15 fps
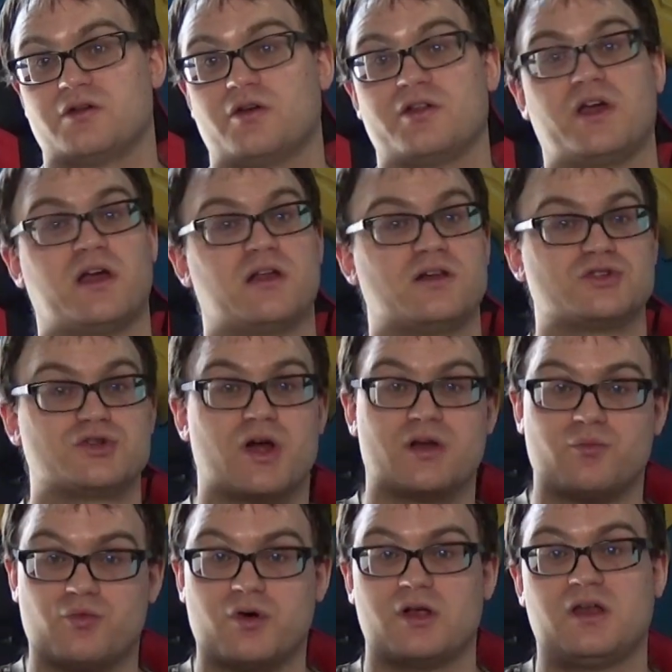Are they going to try to
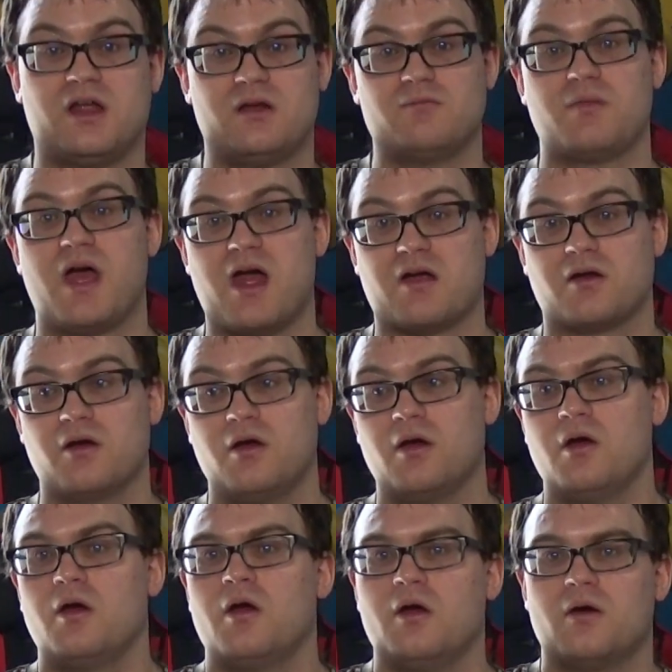bring him back?
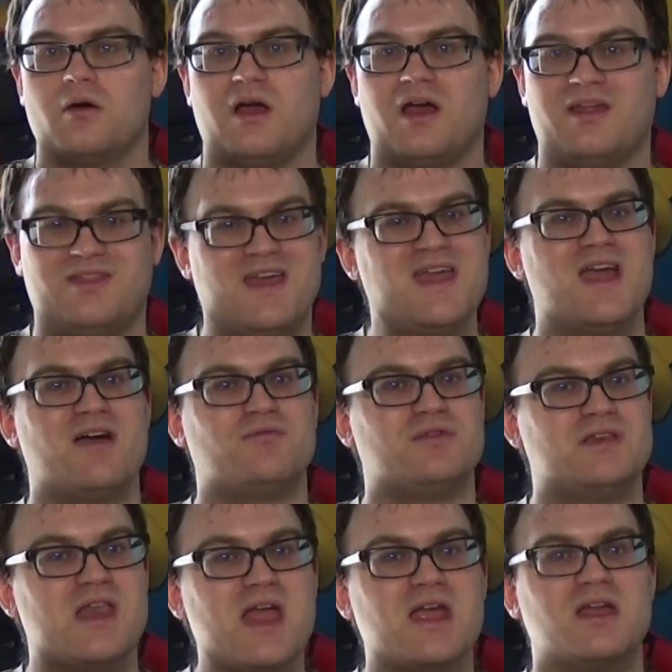And they have
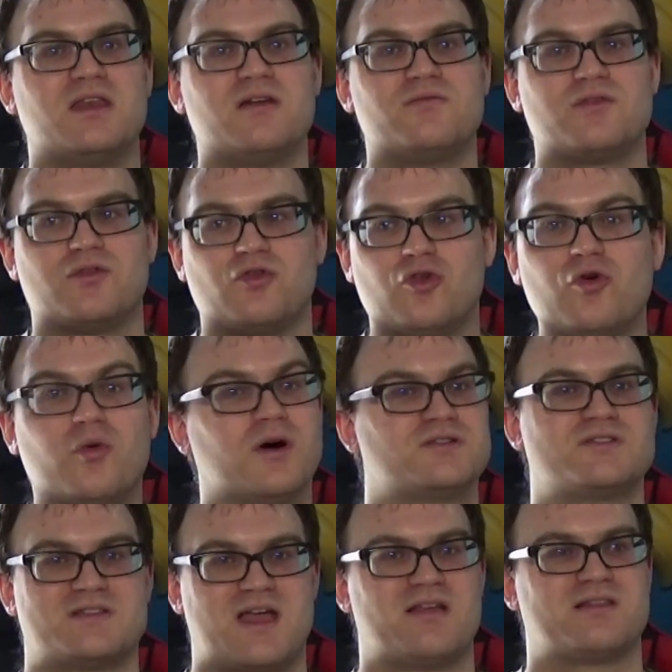negative
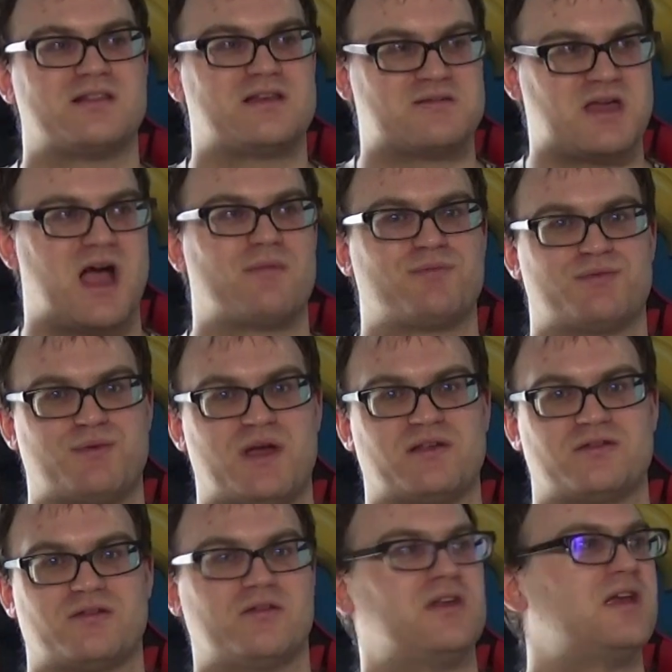$200,000 in cap space,
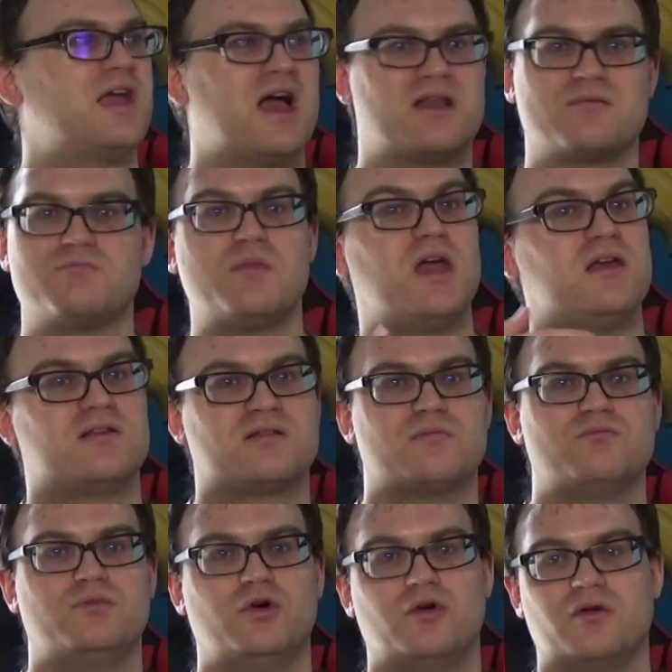so they got to make
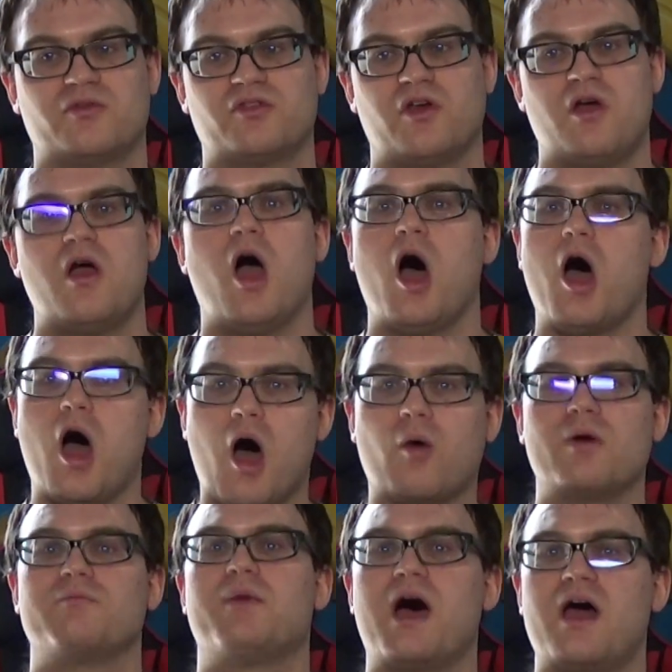some moves. Oh,
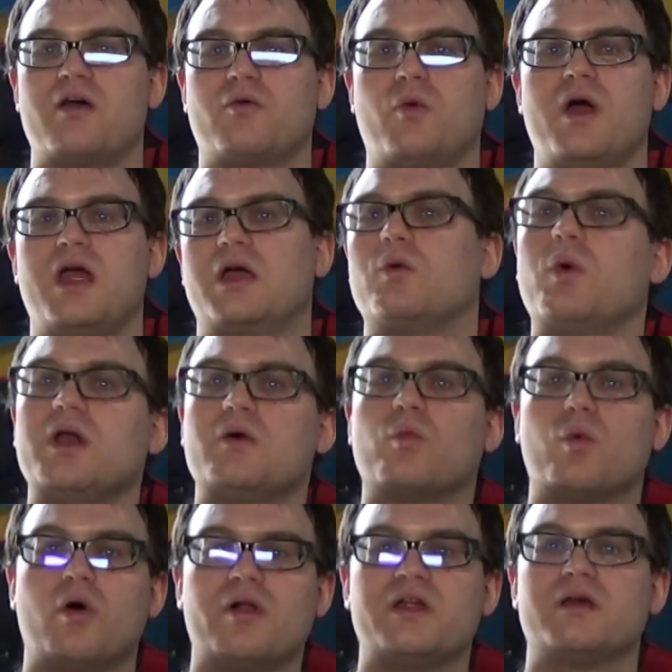and by the way, Quinnen
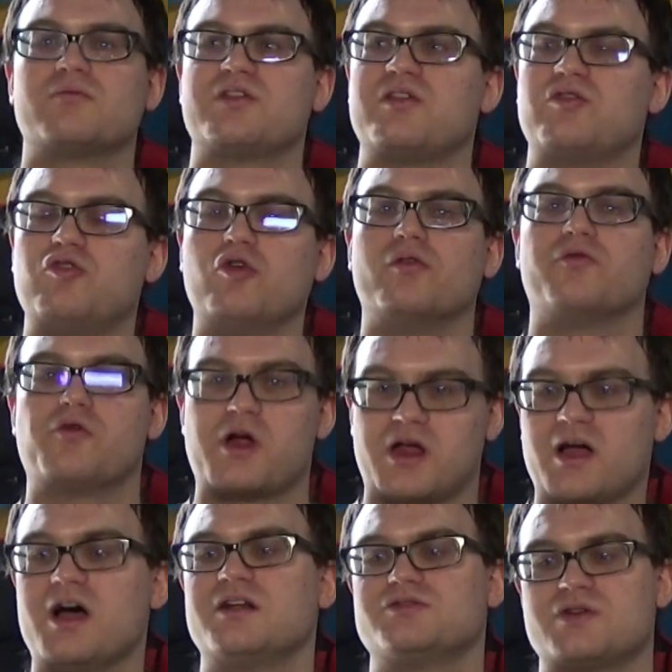Williams is due for a
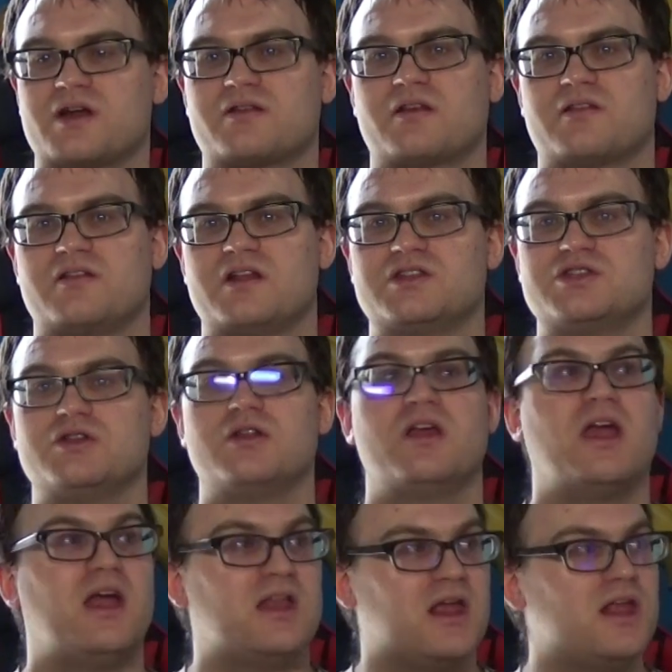contract extension,
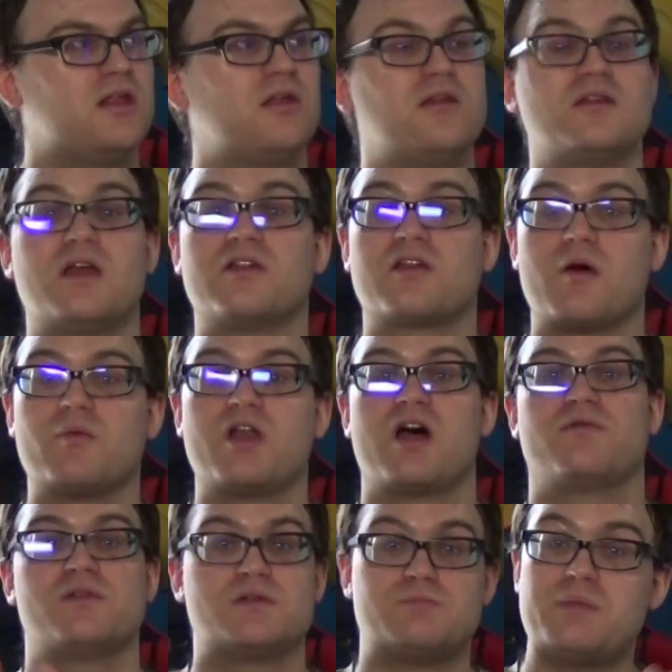and he is coming
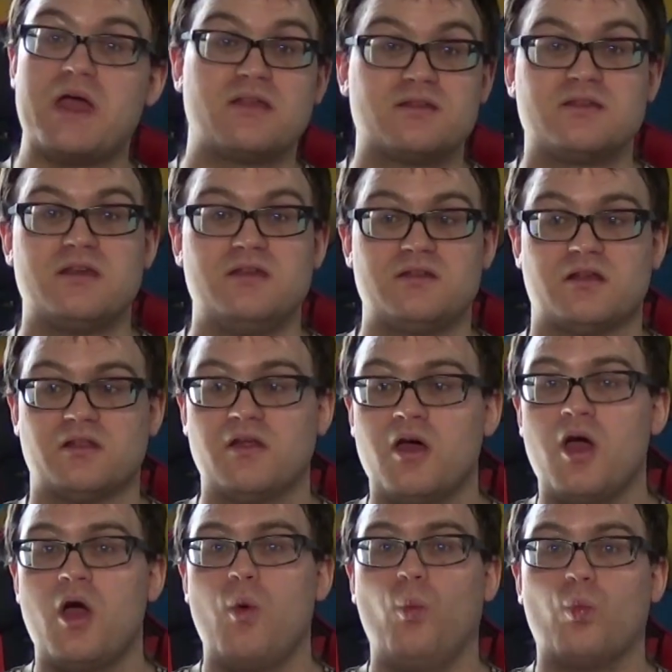off his best season.
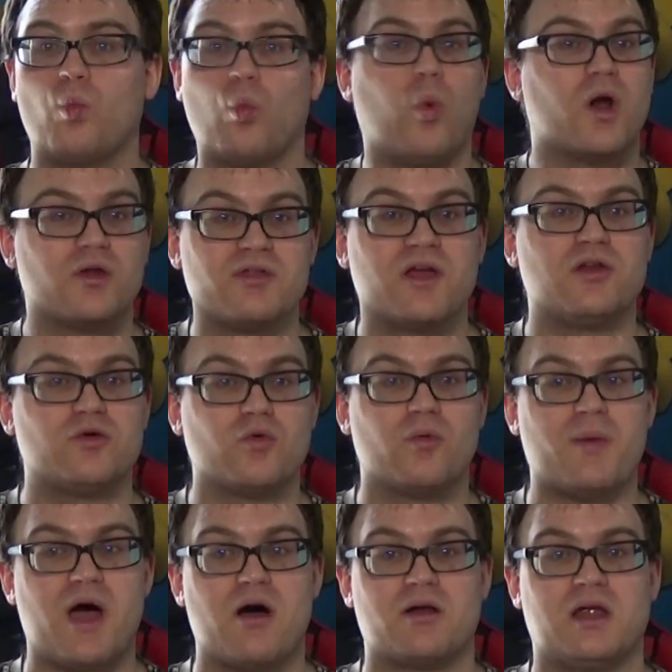What do they do
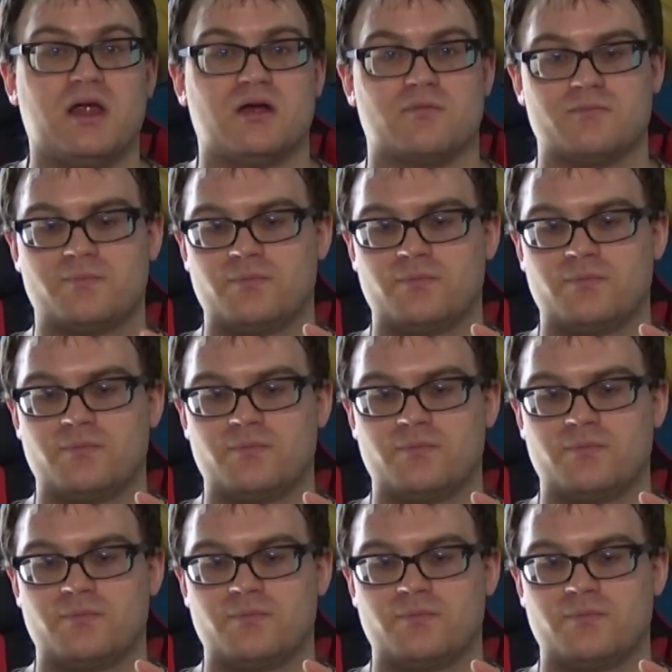about him?